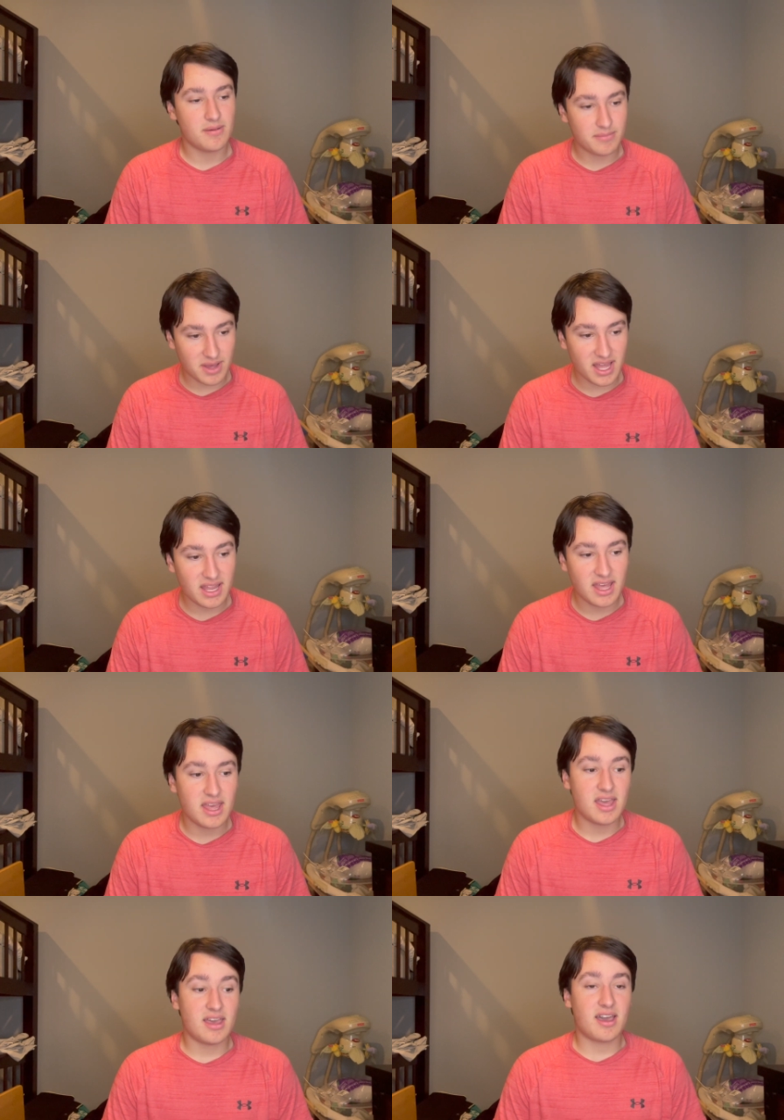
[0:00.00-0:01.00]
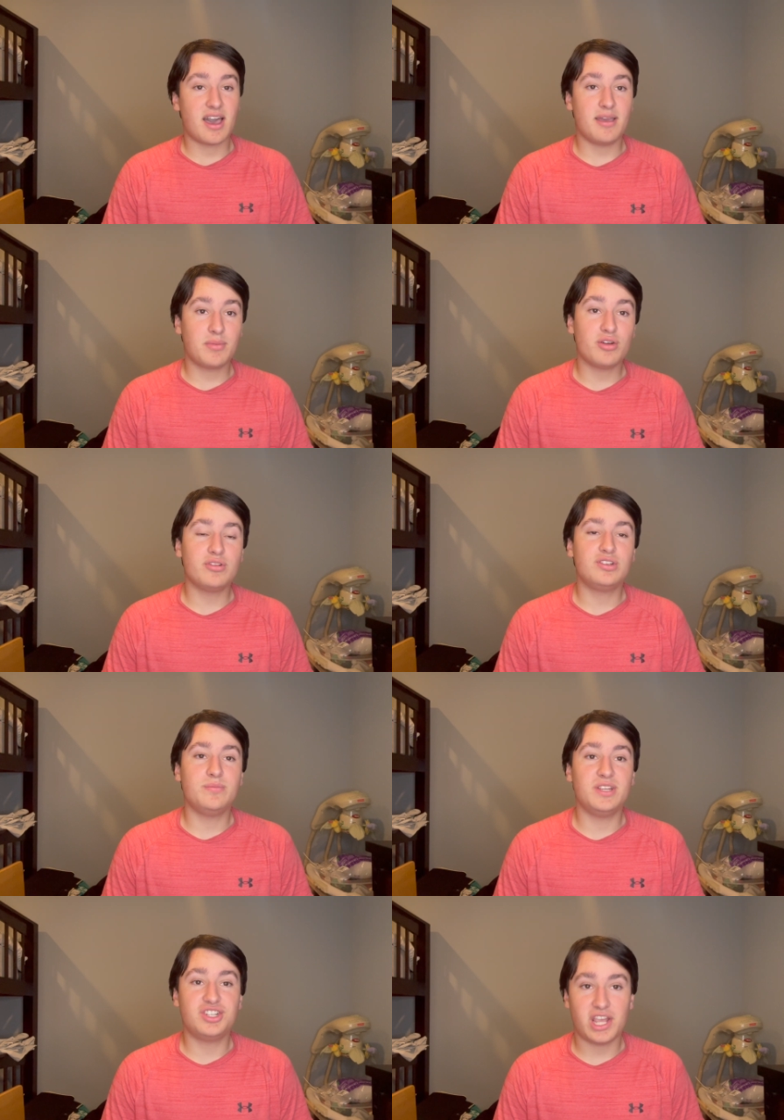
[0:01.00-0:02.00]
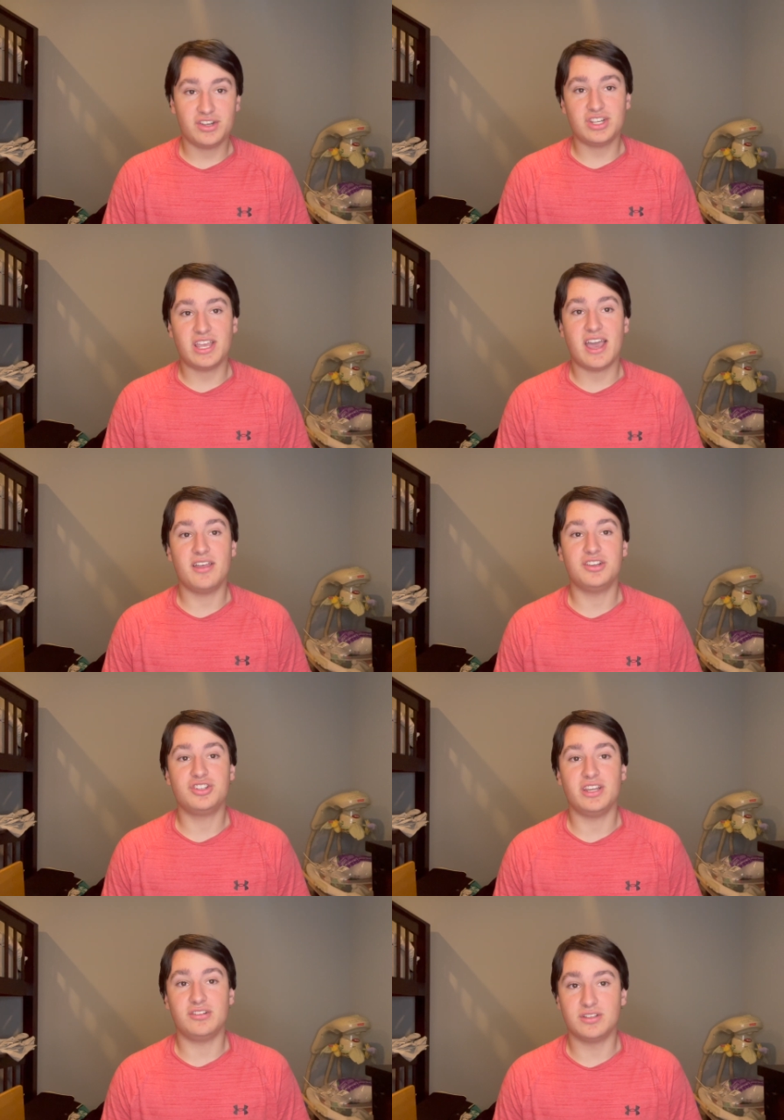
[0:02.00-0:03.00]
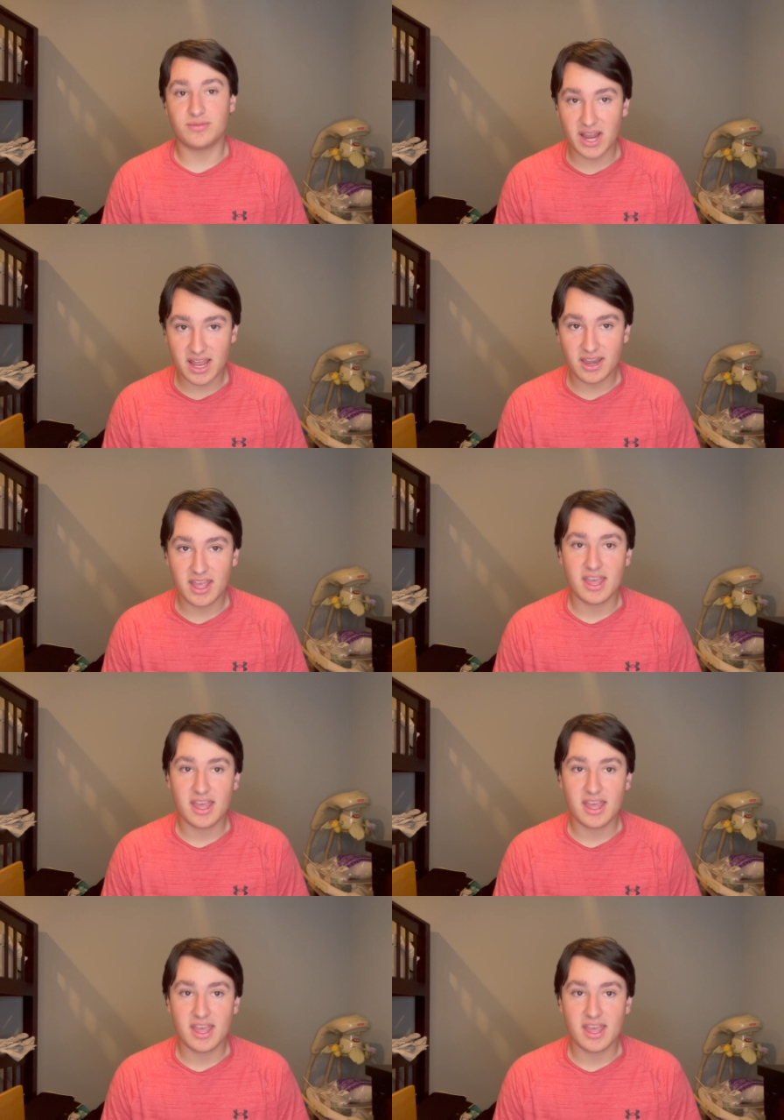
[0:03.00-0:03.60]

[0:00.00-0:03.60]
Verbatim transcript: But I'm going to be changing how this channel is ran,